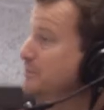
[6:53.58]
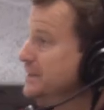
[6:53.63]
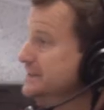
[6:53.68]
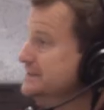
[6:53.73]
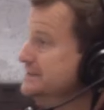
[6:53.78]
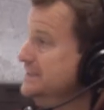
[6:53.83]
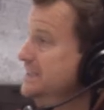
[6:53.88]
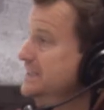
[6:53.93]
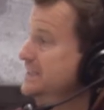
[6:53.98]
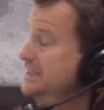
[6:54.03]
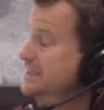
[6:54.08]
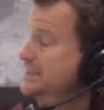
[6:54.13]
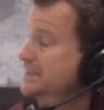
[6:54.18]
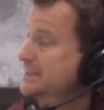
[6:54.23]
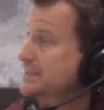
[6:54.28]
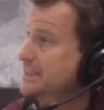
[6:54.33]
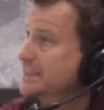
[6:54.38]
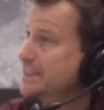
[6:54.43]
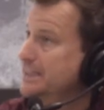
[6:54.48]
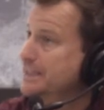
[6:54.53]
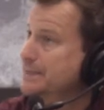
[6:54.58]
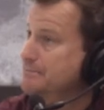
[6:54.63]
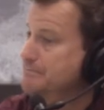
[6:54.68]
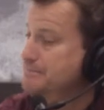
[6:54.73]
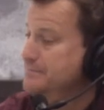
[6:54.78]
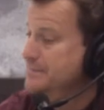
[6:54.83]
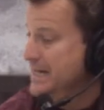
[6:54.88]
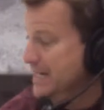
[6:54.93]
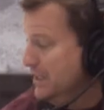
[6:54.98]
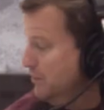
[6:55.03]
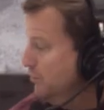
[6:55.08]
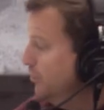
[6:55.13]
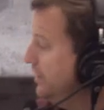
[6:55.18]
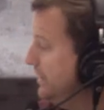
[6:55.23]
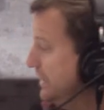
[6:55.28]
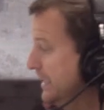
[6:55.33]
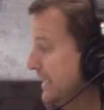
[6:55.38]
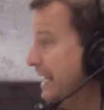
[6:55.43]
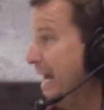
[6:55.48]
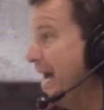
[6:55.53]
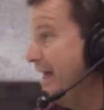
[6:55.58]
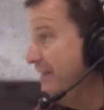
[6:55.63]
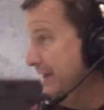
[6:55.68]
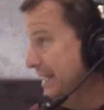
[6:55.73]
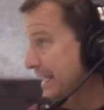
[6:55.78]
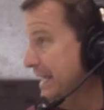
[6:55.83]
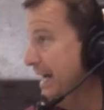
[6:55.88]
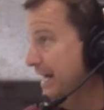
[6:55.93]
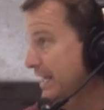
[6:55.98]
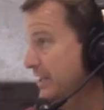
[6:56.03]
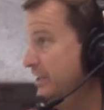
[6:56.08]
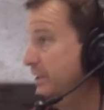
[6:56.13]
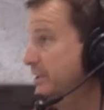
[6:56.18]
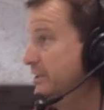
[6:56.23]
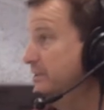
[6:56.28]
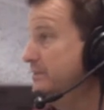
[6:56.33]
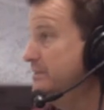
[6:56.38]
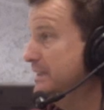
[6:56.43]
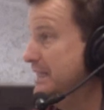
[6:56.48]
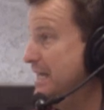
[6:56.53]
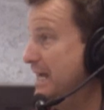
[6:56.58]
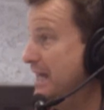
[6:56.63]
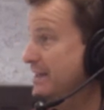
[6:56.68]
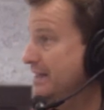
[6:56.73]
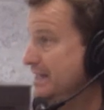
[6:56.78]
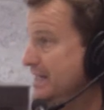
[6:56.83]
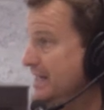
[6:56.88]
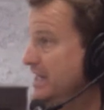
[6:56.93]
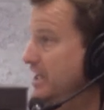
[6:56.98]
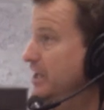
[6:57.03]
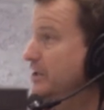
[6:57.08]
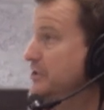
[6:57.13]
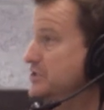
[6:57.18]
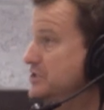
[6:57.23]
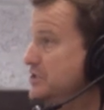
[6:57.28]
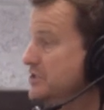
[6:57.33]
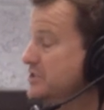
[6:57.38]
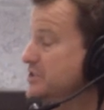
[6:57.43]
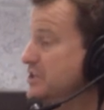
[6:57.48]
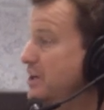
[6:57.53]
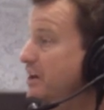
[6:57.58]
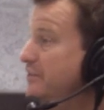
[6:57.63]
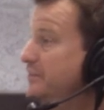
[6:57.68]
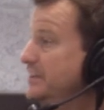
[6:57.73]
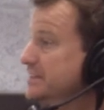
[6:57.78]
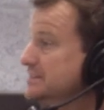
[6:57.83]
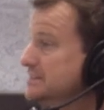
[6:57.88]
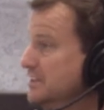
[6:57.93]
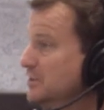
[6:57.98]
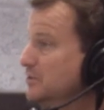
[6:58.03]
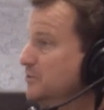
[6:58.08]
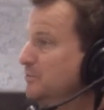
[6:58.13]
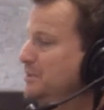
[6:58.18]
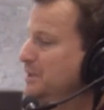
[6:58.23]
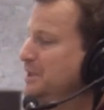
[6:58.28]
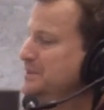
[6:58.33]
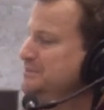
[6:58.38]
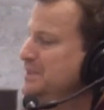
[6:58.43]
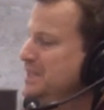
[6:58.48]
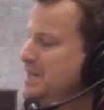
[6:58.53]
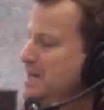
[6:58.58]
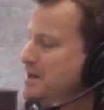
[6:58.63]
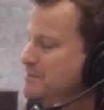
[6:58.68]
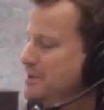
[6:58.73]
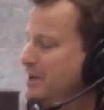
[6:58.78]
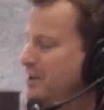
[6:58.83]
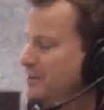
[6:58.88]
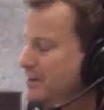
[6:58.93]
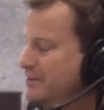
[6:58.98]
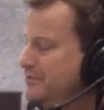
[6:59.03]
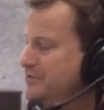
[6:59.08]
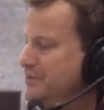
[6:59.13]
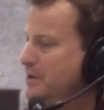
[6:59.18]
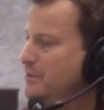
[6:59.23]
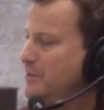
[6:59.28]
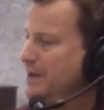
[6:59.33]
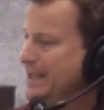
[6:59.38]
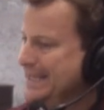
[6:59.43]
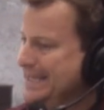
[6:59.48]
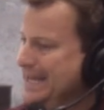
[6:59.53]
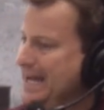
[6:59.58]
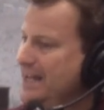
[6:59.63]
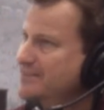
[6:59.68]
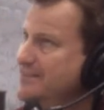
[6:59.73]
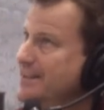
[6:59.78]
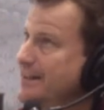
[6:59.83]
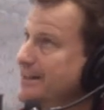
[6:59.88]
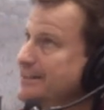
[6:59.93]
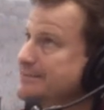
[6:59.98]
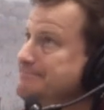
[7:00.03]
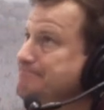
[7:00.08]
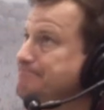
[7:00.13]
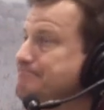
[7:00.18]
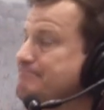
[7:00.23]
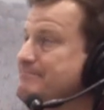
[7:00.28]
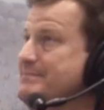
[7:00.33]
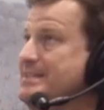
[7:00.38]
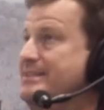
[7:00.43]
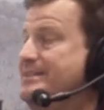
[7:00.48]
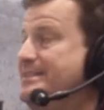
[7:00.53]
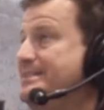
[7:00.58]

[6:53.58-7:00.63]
me. Um, and he wanted a guy that he kind of knew and a guy that kind of understood his offense a little bit. But I'll never forget when I got there and